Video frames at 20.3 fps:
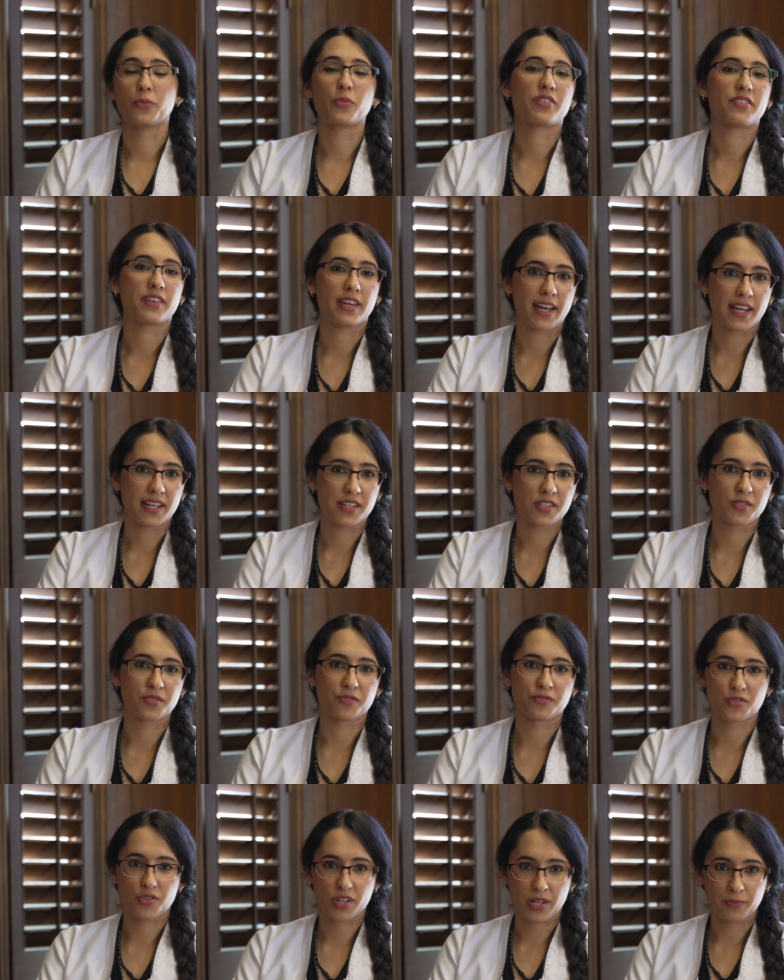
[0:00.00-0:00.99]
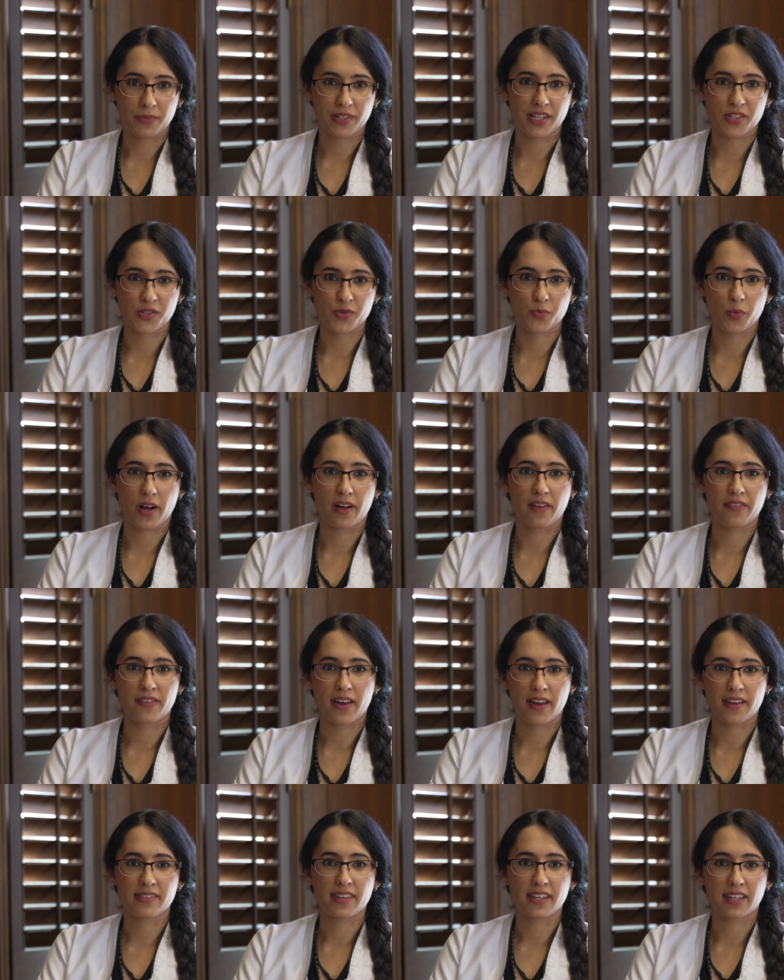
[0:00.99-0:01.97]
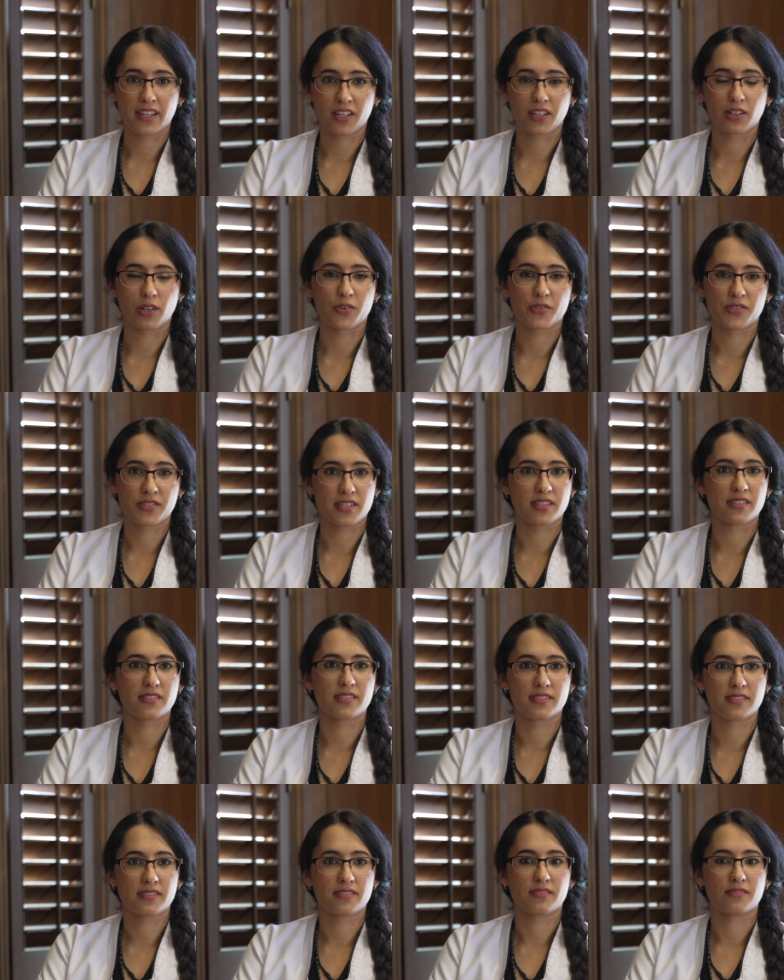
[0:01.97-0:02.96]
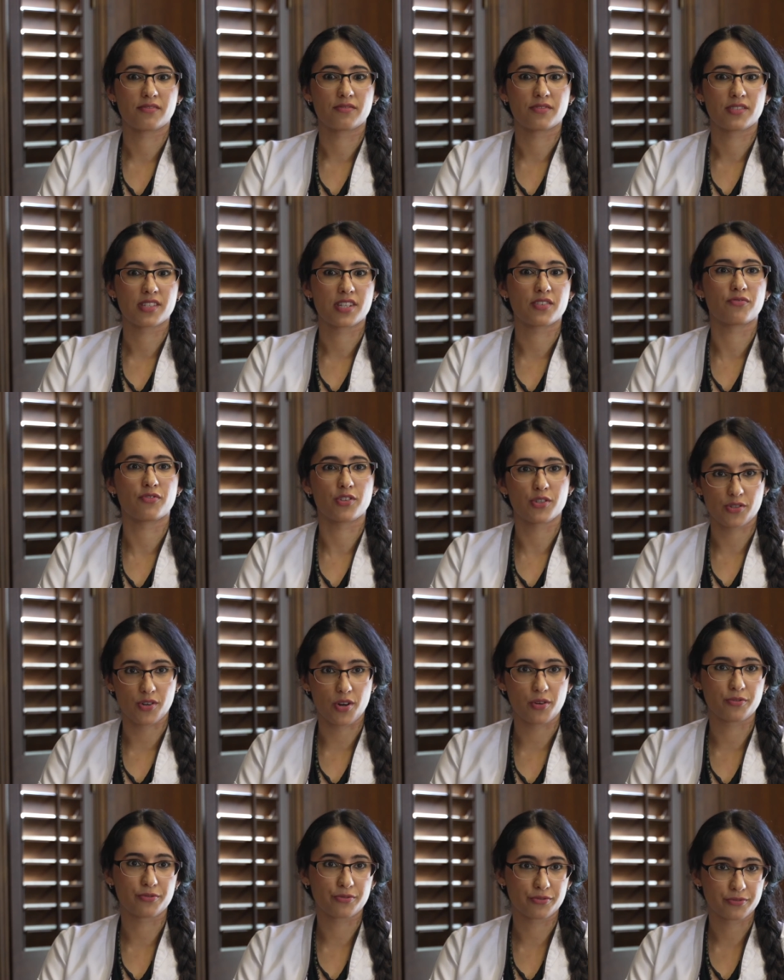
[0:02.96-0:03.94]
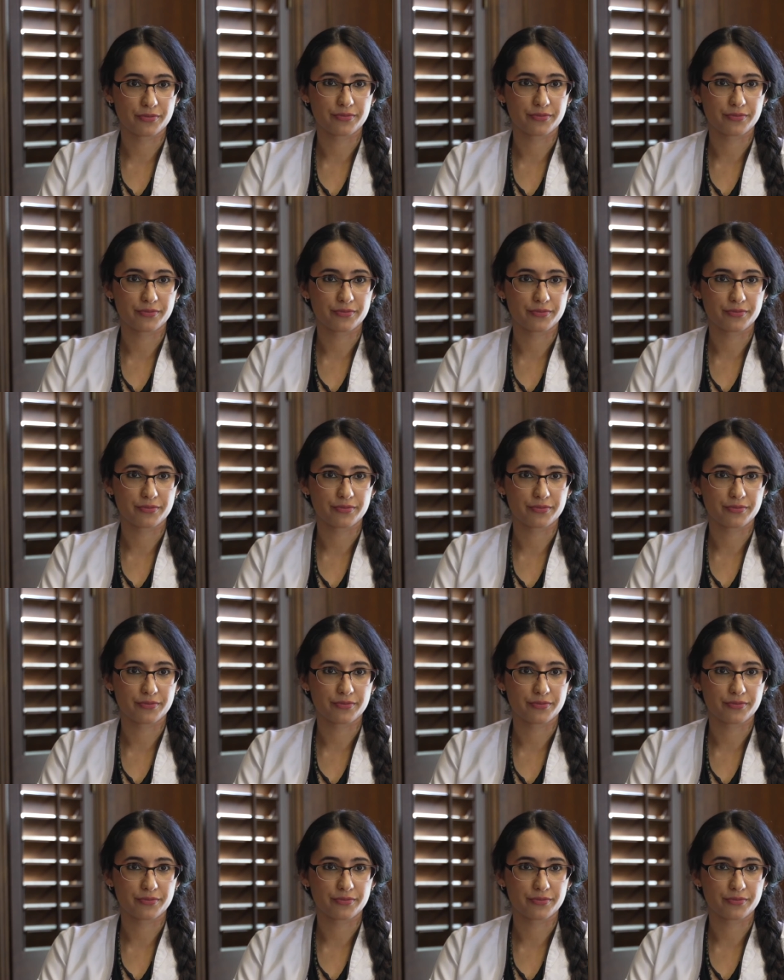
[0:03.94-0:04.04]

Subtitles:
with the aid of treatment as well, that their hair loss did resolve.